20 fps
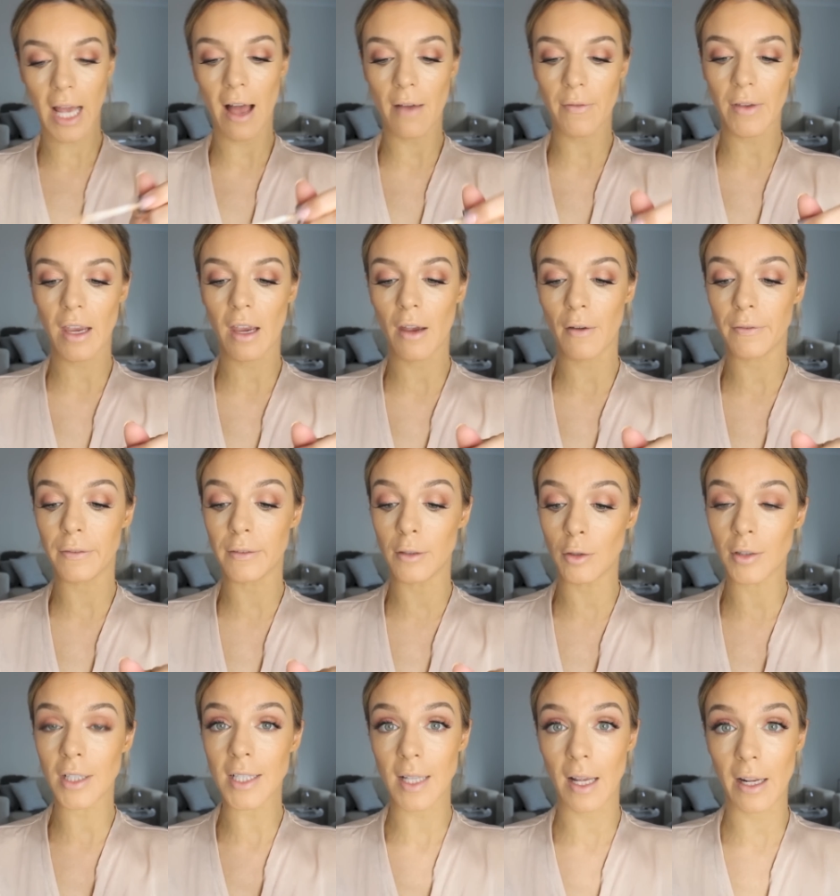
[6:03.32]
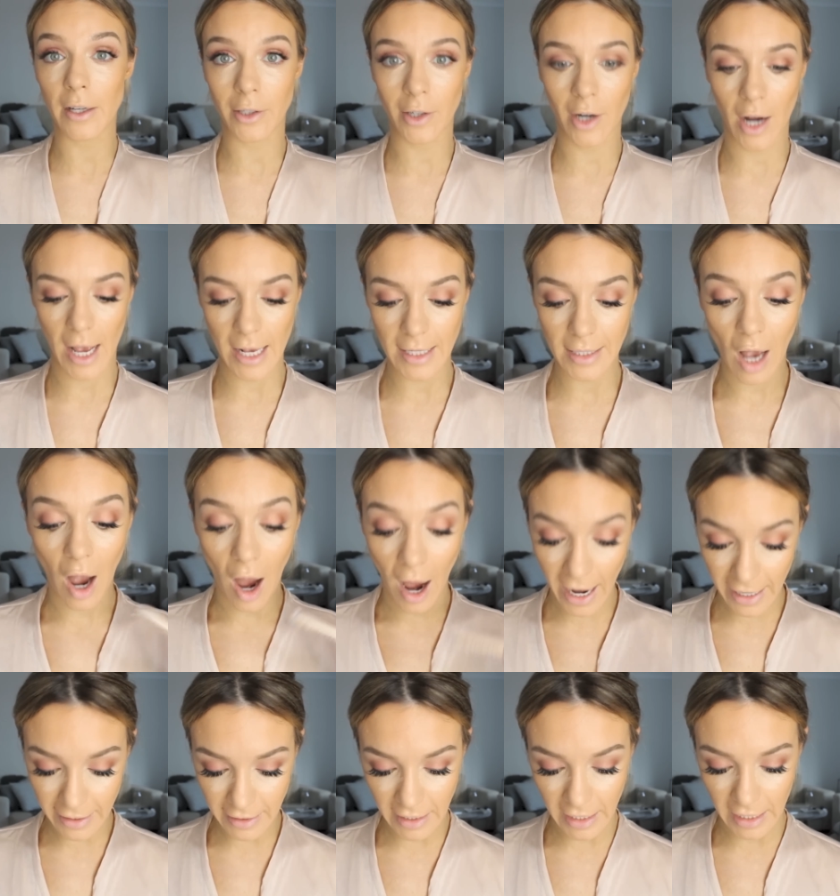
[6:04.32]
to having flawless under eyes,
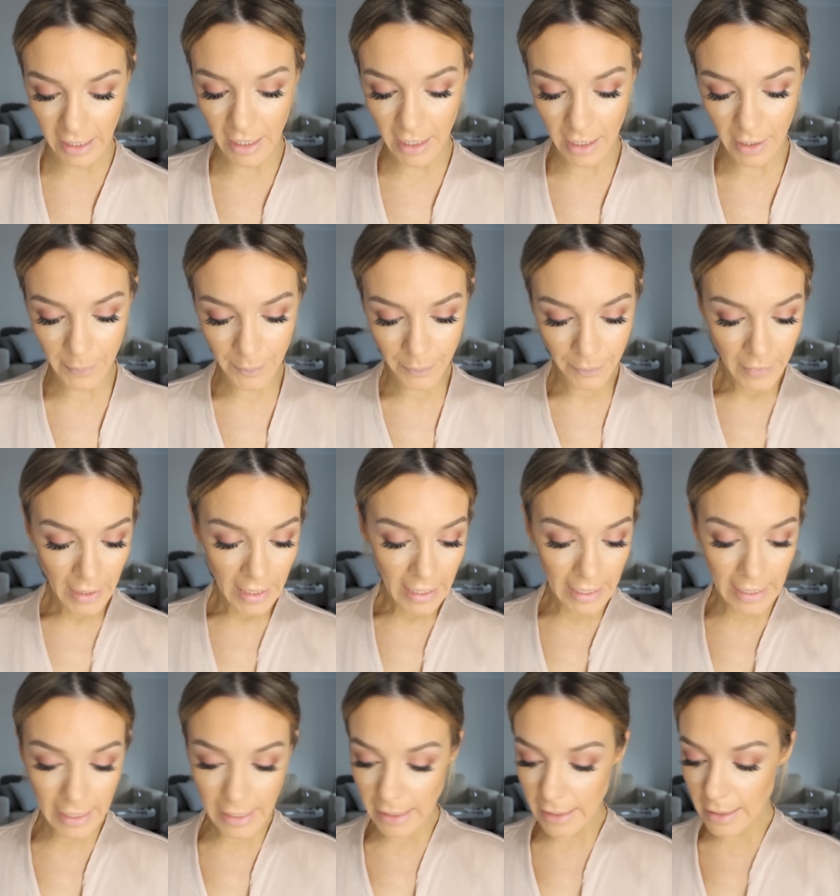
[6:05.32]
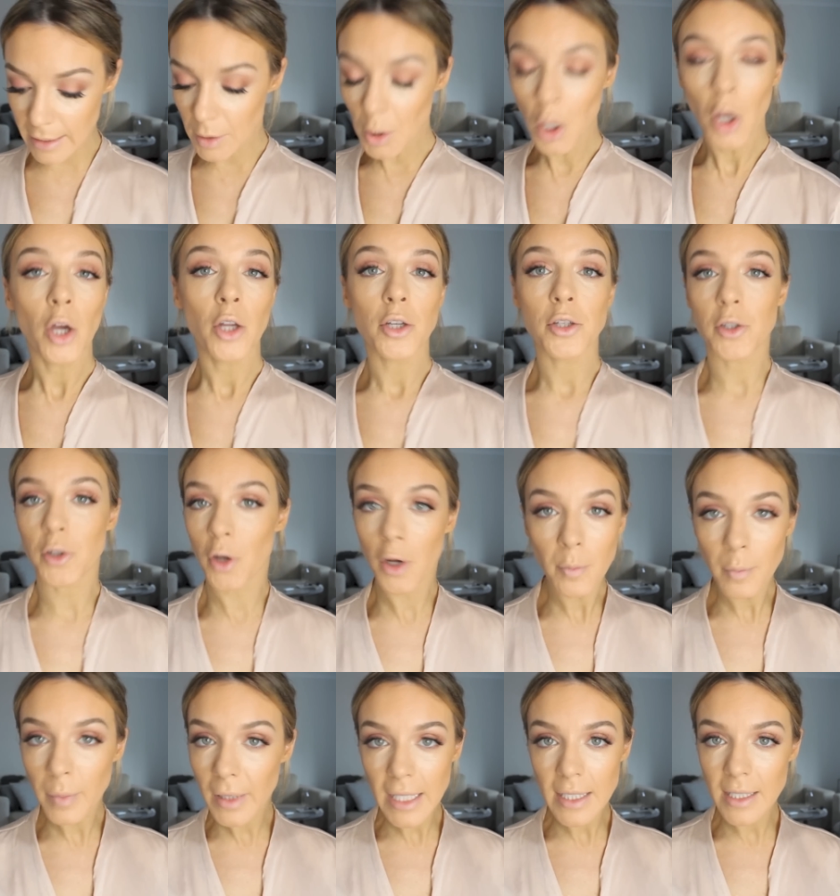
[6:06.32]
I think, is
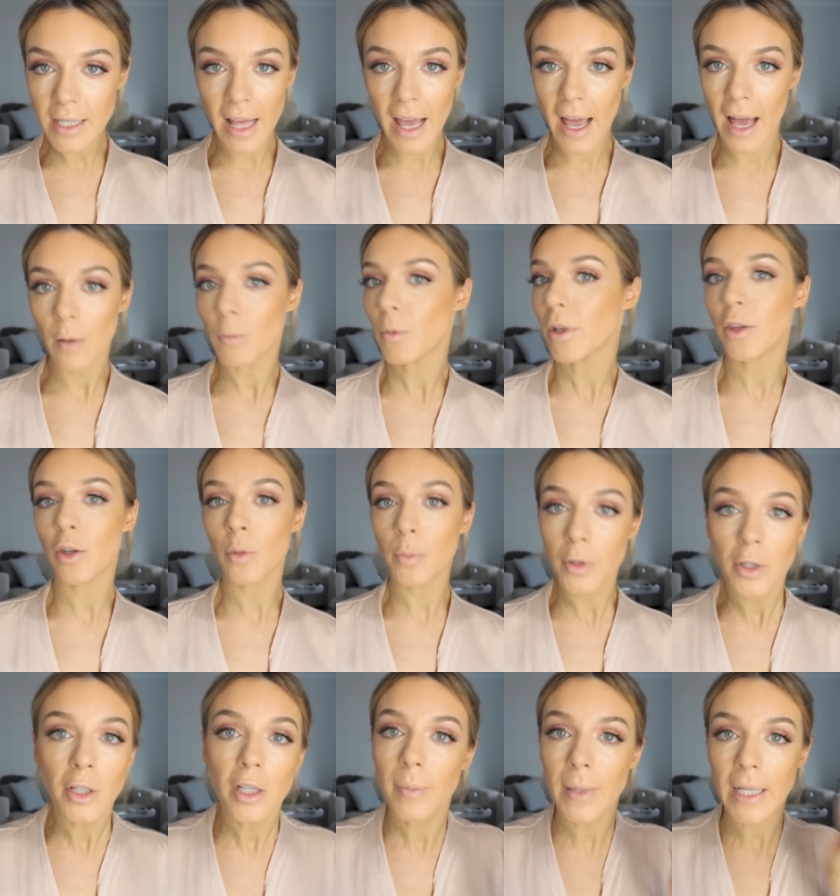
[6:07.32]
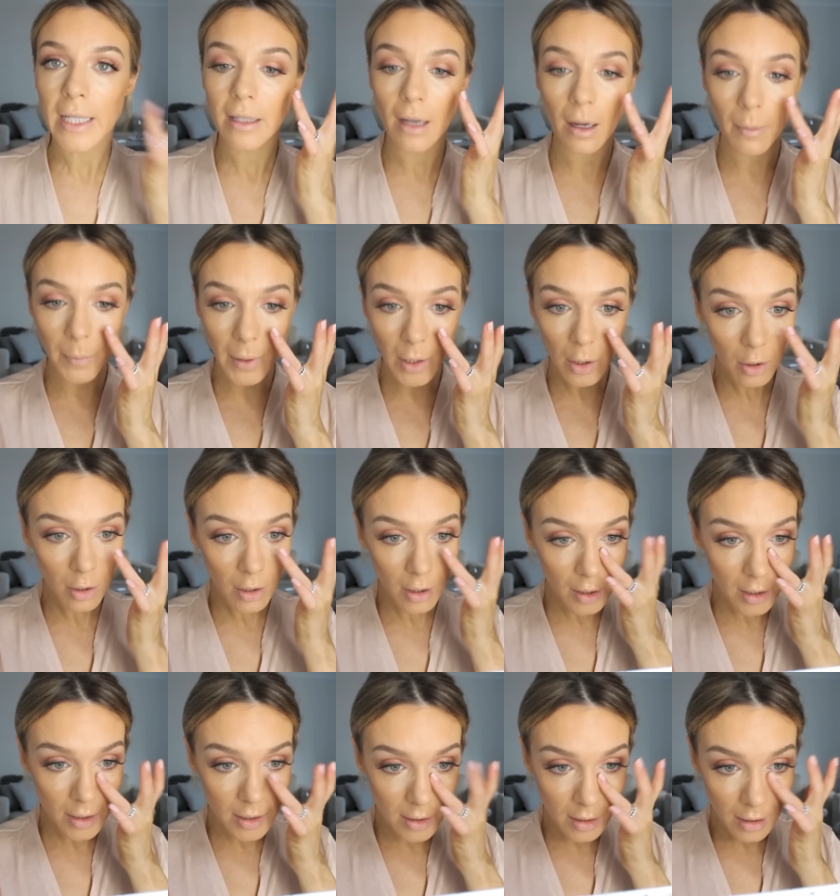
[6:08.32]
don't blend it out with your beauty blender
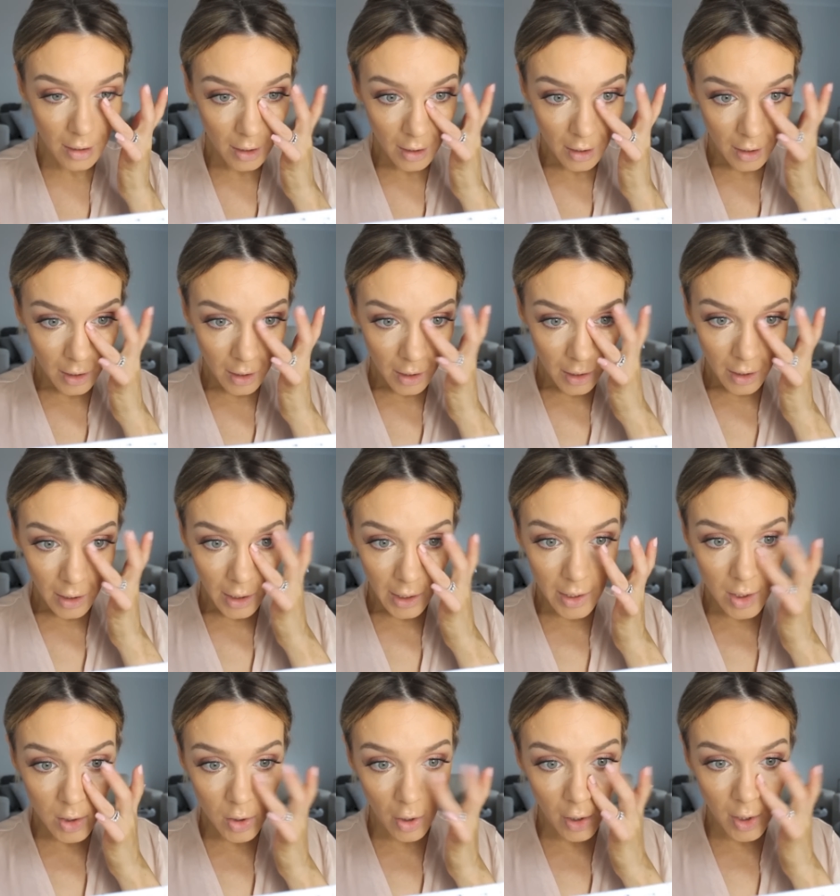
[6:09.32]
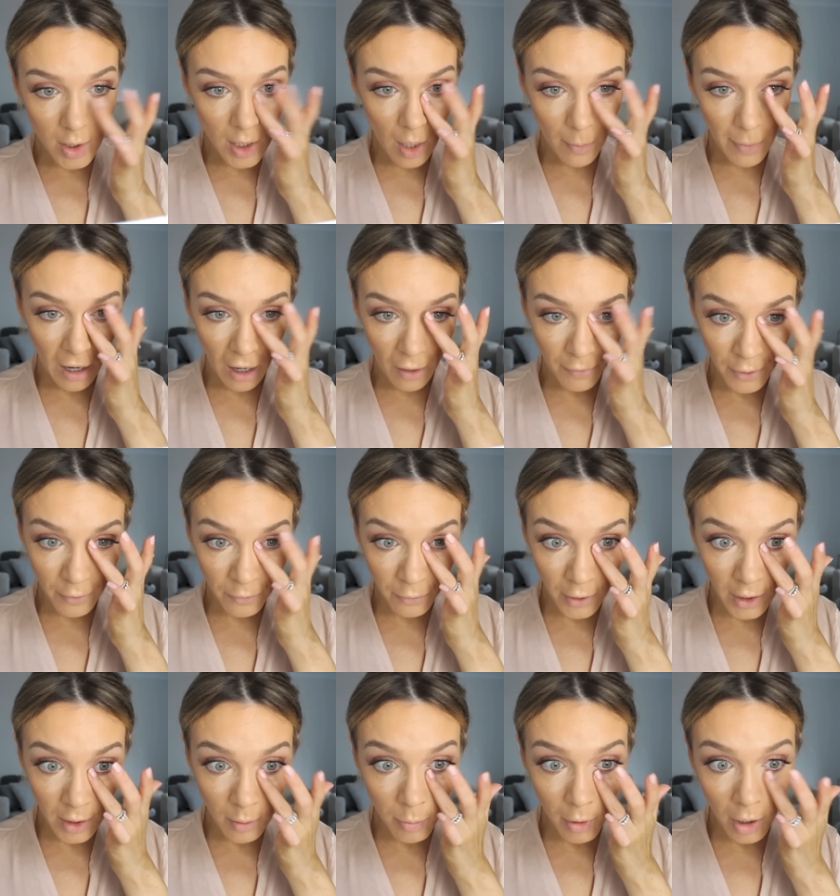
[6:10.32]
because it soaks up half the
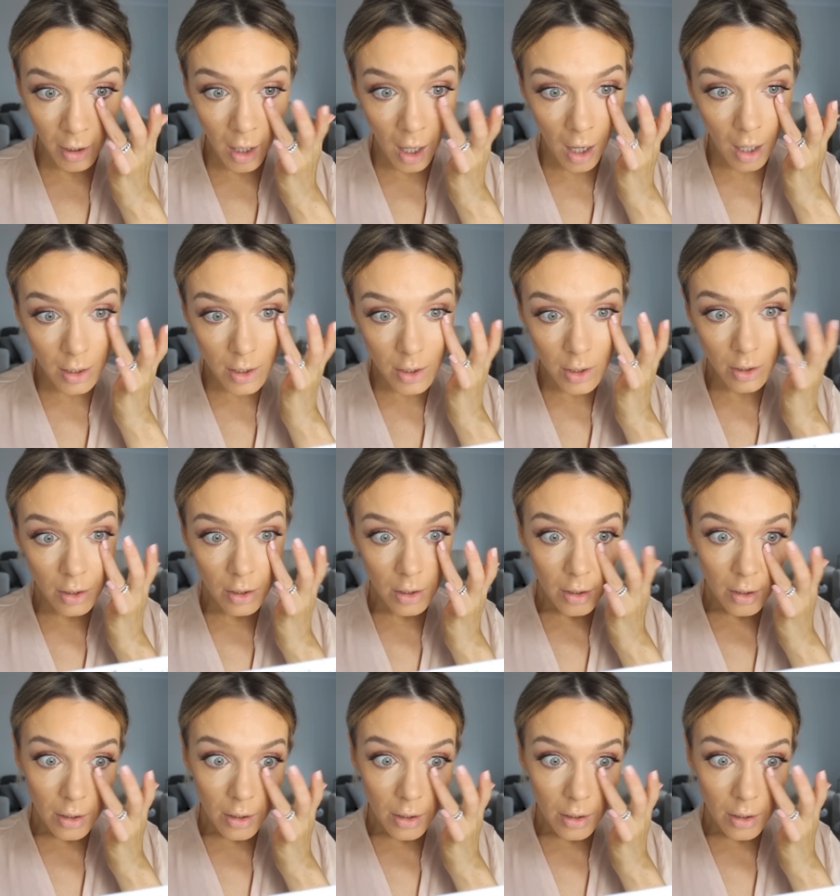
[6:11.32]
friggin' product.